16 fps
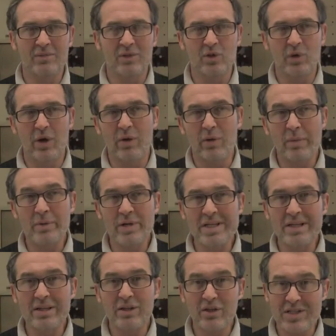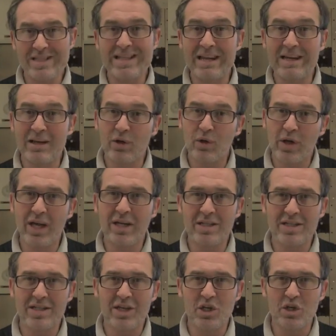So I represent a standard
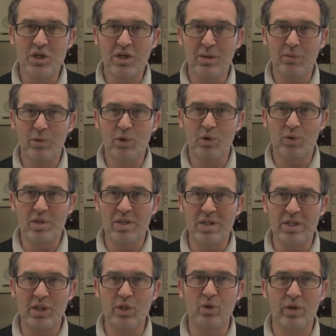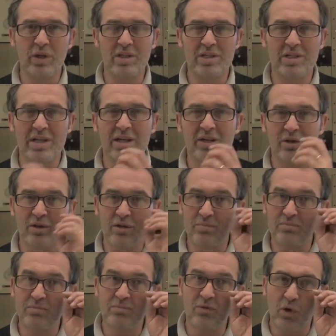organization, W3C, doing standard
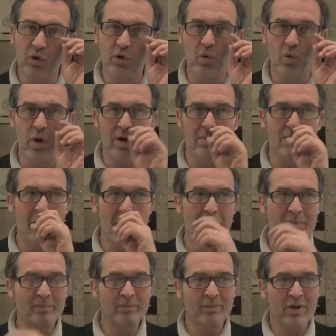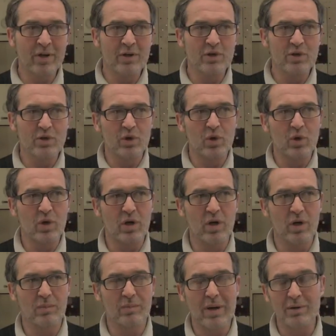for the web. So
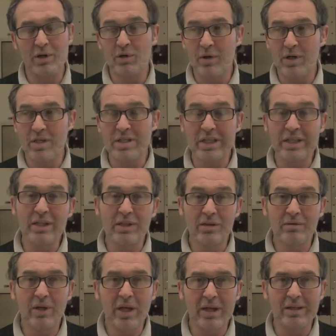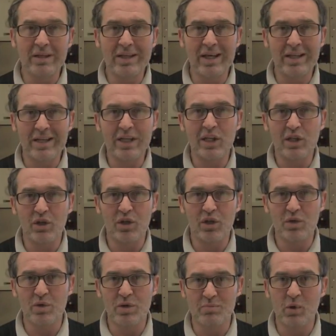I'm interested in getting in
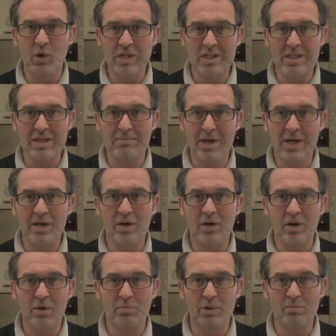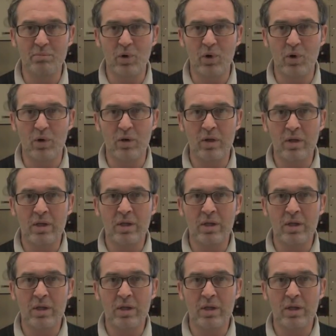touch with policymakers, people